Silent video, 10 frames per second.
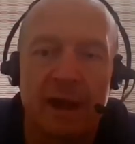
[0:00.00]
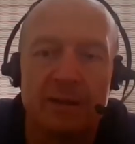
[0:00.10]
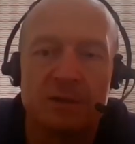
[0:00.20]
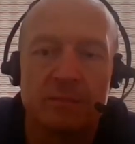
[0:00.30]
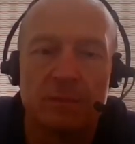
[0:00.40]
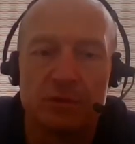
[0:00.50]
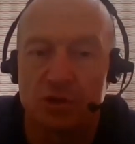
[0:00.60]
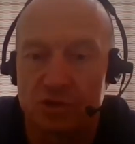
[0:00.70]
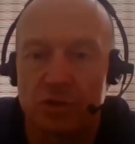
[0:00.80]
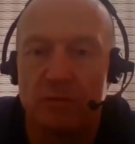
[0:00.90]
item
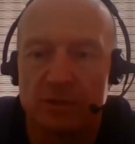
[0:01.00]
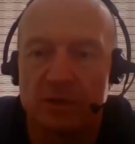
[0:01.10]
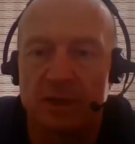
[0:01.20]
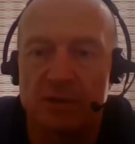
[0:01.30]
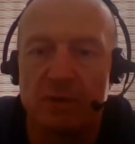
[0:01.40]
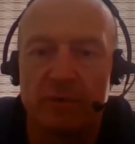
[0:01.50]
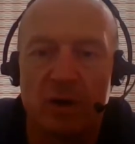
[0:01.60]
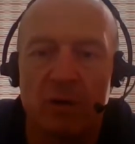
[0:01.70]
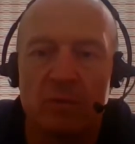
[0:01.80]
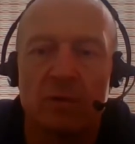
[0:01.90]
just through the selection of a
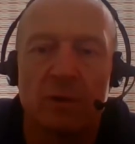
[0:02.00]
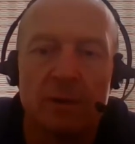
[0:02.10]
code.